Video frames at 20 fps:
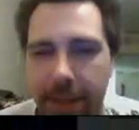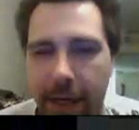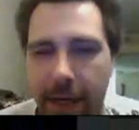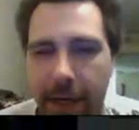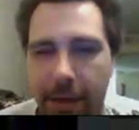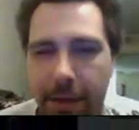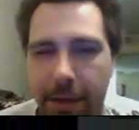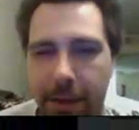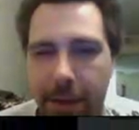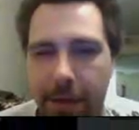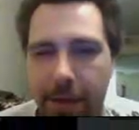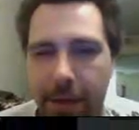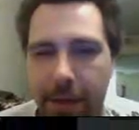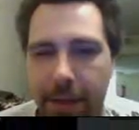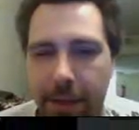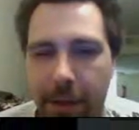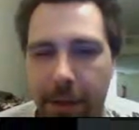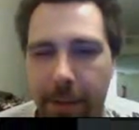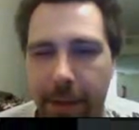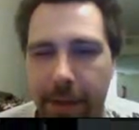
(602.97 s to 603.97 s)
out the service,
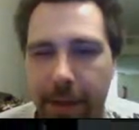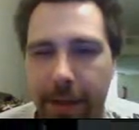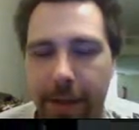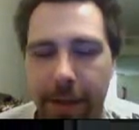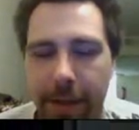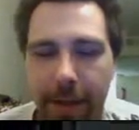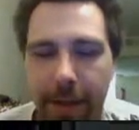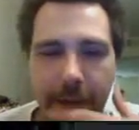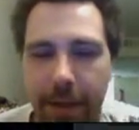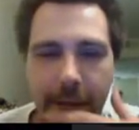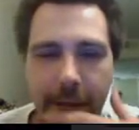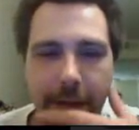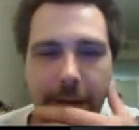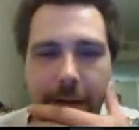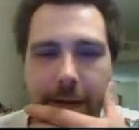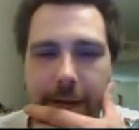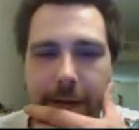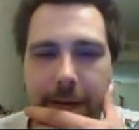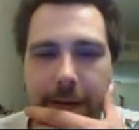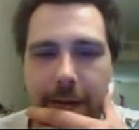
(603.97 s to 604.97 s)
so I mean,
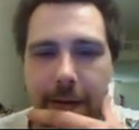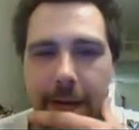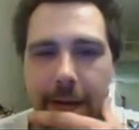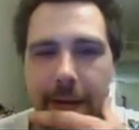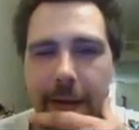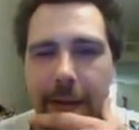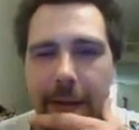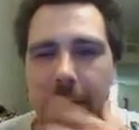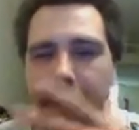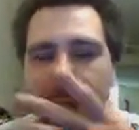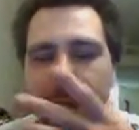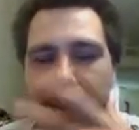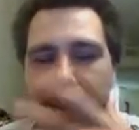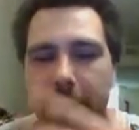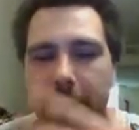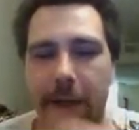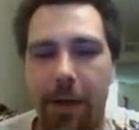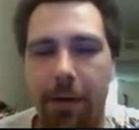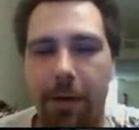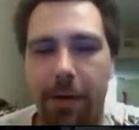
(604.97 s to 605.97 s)
other than,
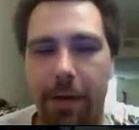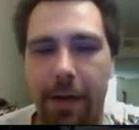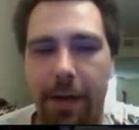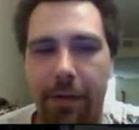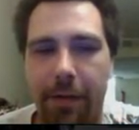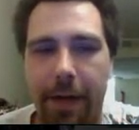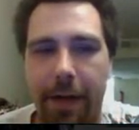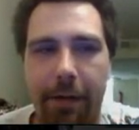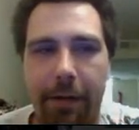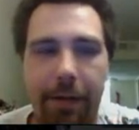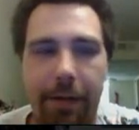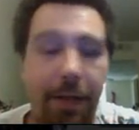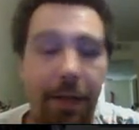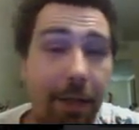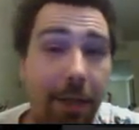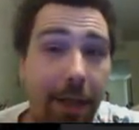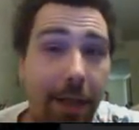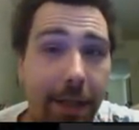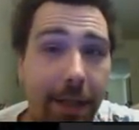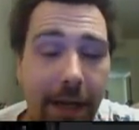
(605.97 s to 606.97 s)
you know, every now and then
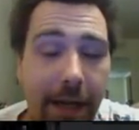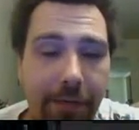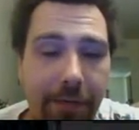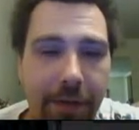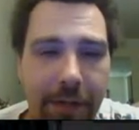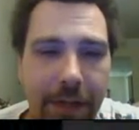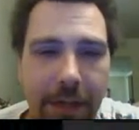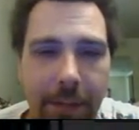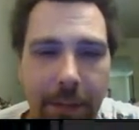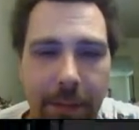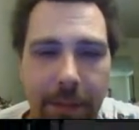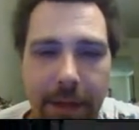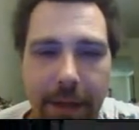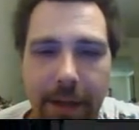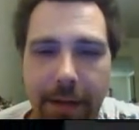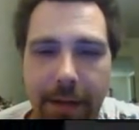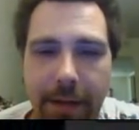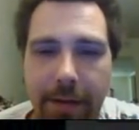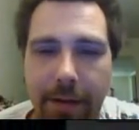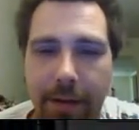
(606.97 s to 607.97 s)
chasing after something,
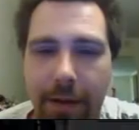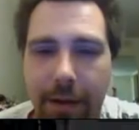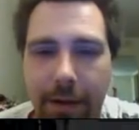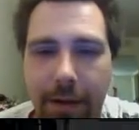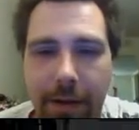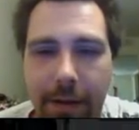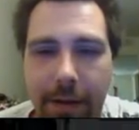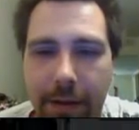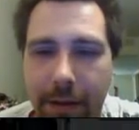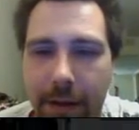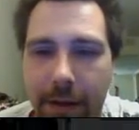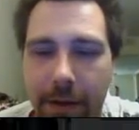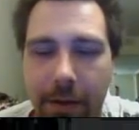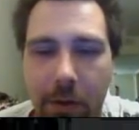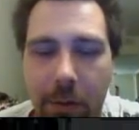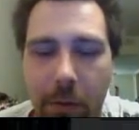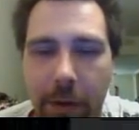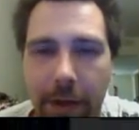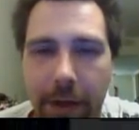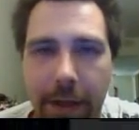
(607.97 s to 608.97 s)
but I don't
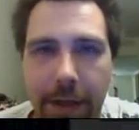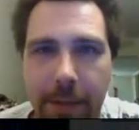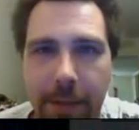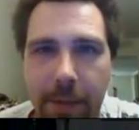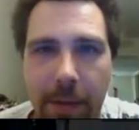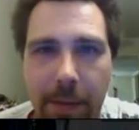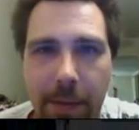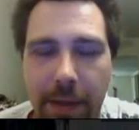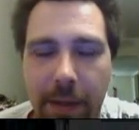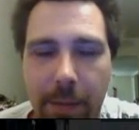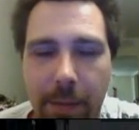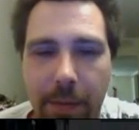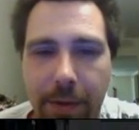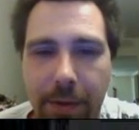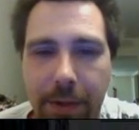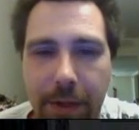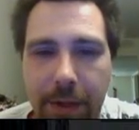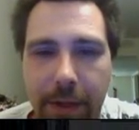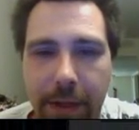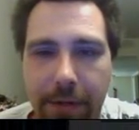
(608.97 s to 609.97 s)
know what it is about being in the
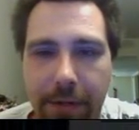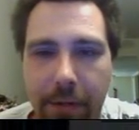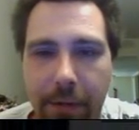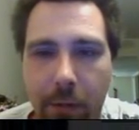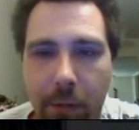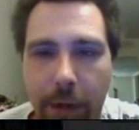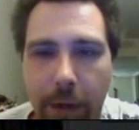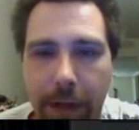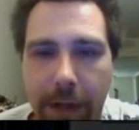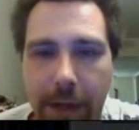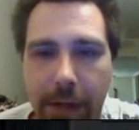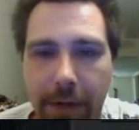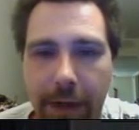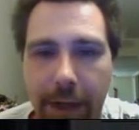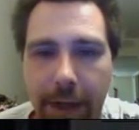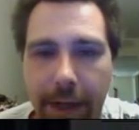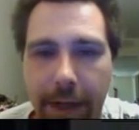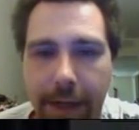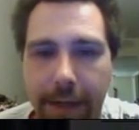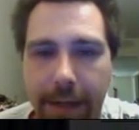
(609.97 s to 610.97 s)
military and having to run every
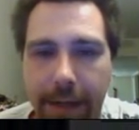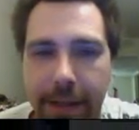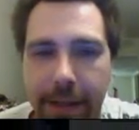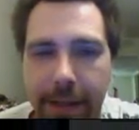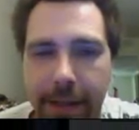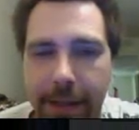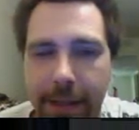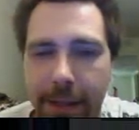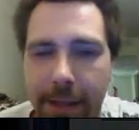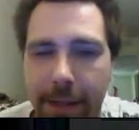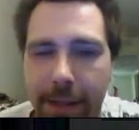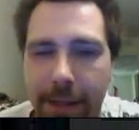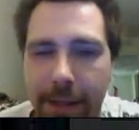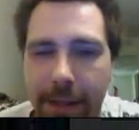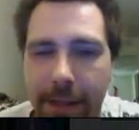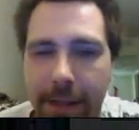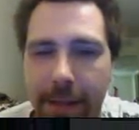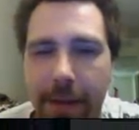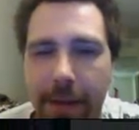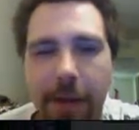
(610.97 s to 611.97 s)
day. It's like, seriously,
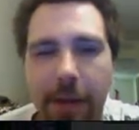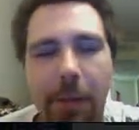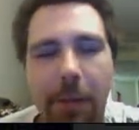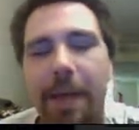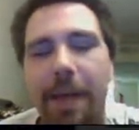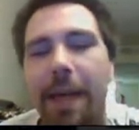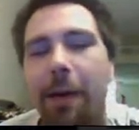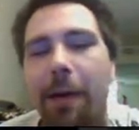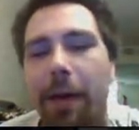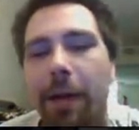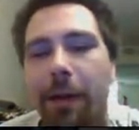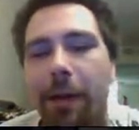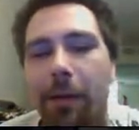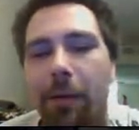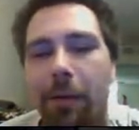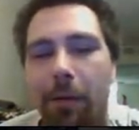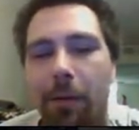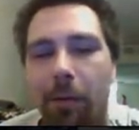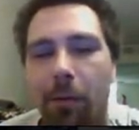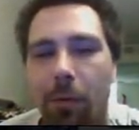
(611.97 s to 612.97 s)
come on, we can't, like,
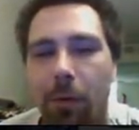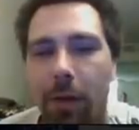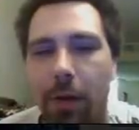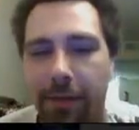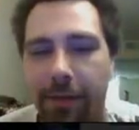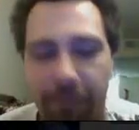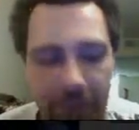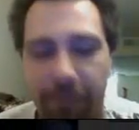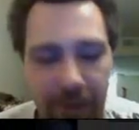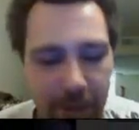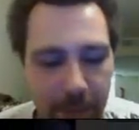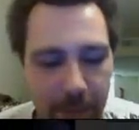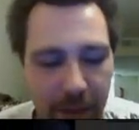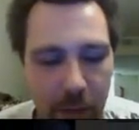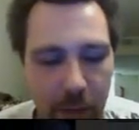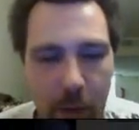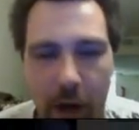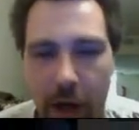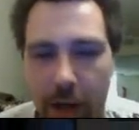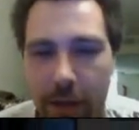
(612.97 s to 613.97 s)
like,
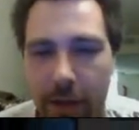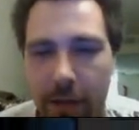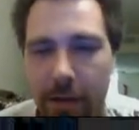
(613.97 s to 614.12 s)
speed walk?